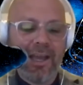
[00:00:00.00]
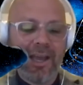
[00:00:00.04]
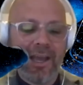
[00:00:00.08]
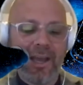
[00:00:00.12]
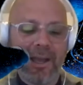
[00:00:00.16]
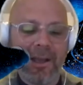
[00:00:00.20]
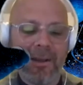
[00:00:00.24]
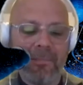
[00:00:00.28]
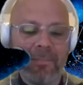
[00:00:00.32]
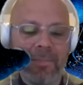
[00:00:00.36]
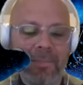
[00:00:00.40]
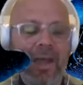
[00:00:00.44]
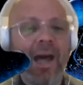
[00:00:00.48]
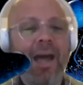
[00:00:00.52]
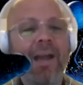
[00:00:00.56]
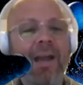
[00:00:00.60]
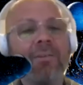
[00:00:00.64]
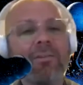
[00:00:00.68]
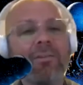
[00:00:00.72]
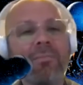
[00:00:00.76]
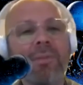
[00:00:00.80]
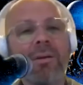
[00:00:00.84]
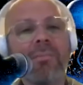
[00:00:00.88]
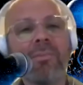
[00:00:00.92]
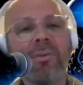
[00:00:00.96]
I
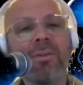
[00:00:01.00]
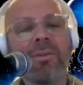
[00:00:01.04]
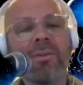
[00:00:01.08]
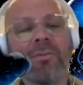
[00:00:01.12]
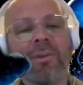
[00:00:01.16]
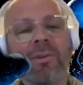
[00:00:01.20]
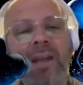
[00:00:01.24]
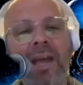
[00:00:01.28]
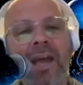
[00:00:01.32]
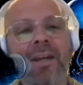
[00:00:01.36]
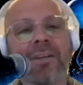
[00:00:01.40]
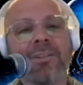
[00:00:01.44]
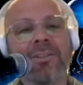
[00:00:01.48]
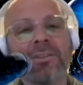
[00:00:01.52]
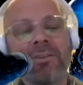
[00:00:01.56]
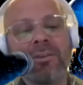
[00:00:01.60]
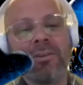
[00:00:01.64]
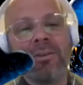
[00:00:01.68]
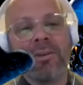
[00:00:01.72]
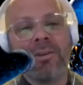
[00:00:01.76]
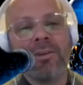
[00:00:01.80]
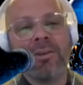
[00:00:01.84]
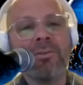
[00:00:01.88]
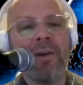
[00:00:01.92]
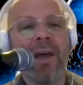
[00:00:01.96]
remember the reaction
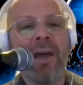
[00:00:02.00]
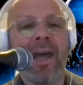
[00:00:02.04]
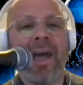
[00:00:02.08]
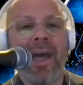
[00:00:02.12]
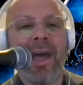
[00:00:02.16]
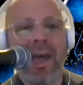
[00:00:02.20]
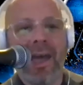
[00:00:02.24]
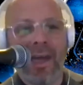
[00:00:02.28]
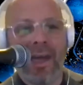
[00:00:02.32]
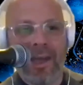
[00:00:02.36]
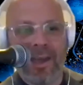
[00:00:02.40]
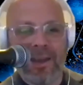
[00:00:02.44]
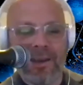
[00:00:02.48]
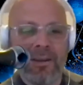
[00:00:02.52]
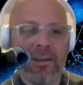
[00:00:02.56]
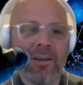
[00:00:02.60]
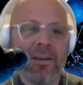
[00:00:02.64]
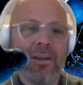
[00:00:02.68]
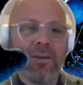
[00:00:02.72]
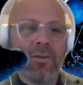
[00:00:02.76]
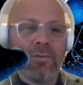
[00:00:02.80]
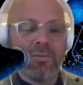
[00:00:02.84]
you had